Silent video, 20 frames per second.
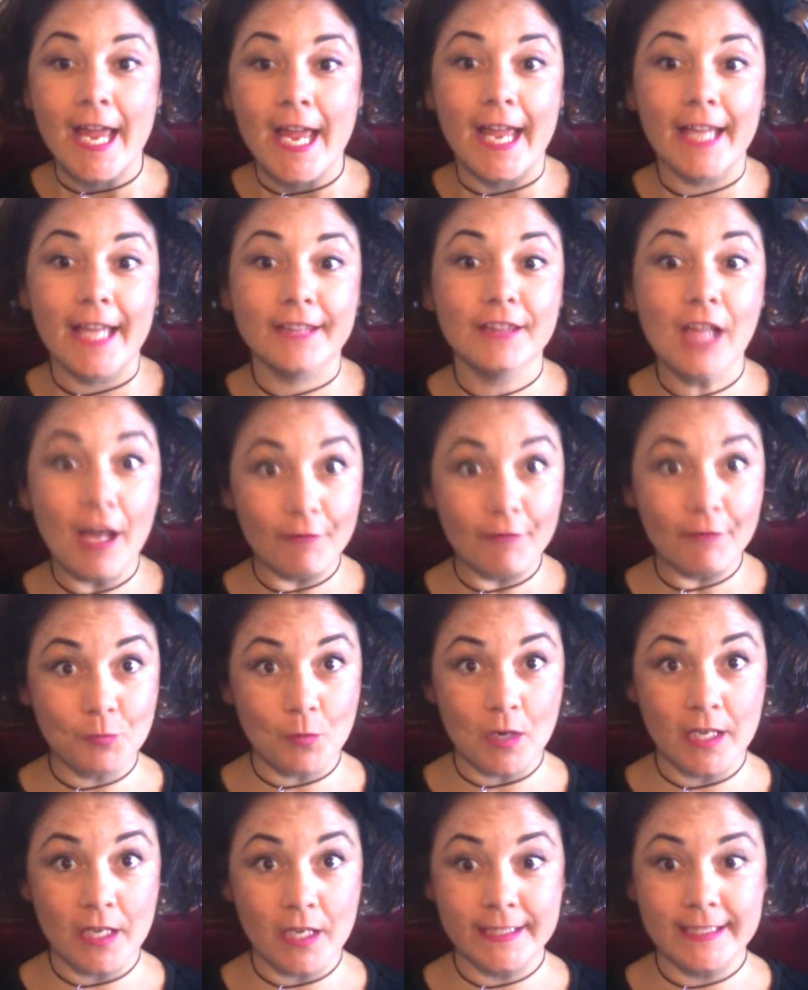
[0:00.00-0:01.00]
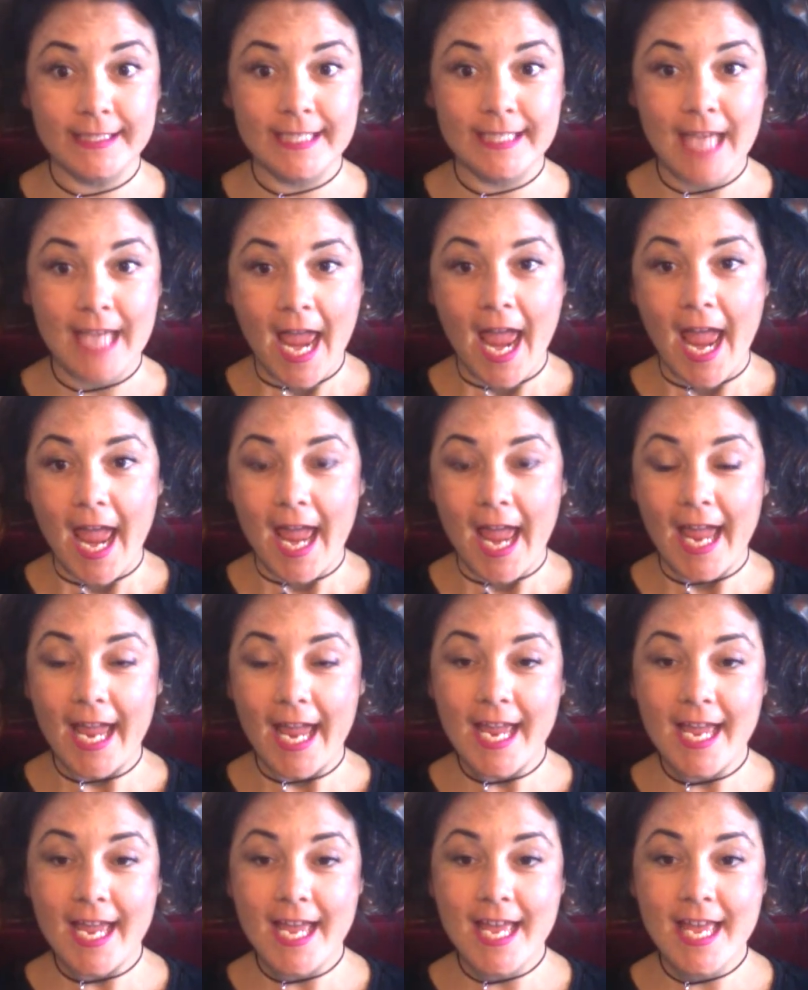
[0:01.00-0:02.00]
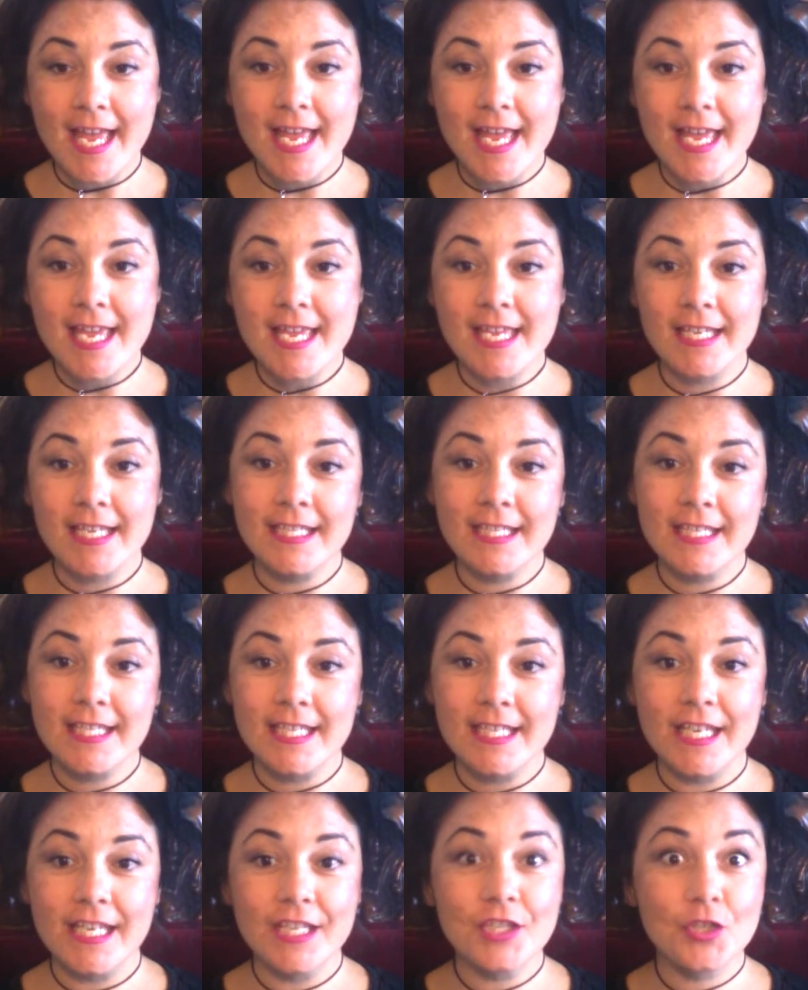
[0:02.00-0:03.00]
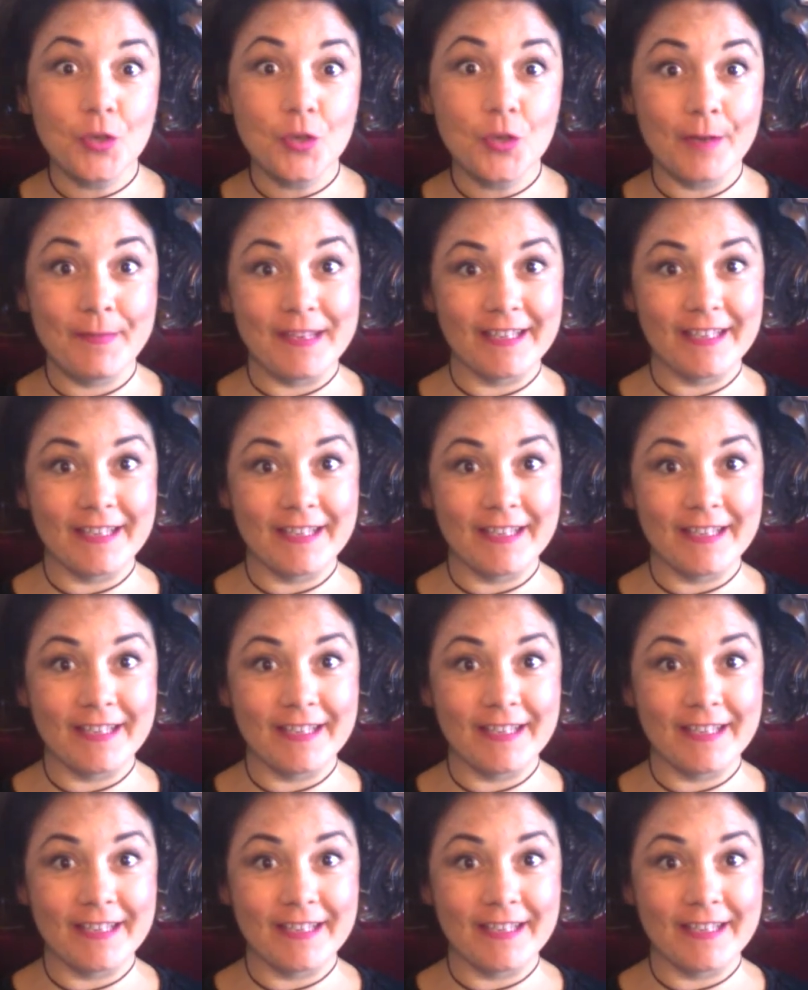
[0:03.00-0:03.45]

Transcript: and loved ones, and enjoy being